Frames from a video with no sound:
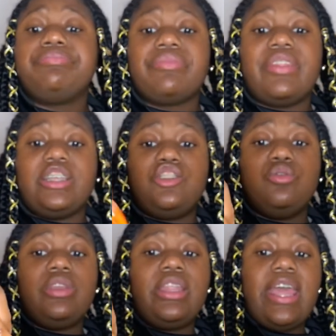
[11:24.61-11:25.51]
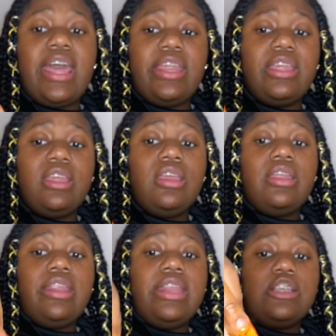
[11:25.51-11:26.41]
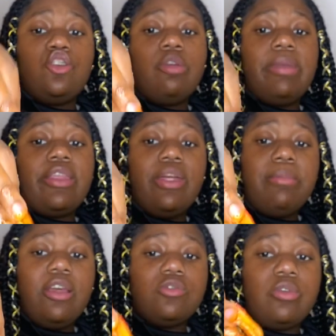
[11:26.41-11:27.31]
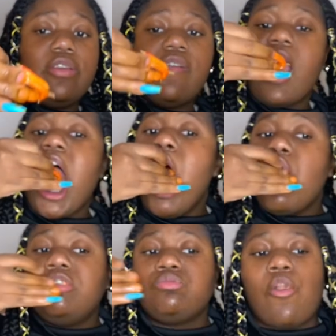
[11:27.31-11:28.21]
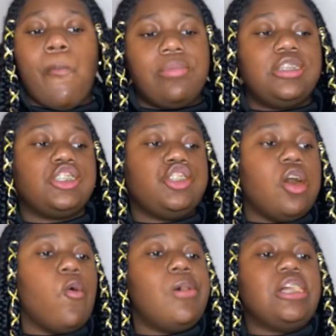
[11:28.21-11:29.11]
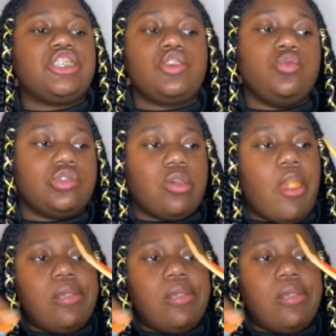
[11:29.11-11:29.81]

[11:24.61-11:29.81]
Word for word: that you can edit and that you can make thumbnails with. There's no excuse, okay?